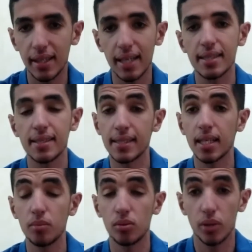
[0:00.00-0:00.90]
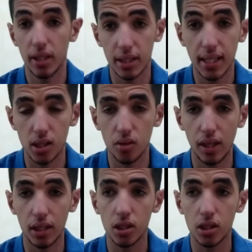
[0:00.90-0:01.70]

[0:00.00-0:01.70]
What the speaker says: That's the same with a tesseract.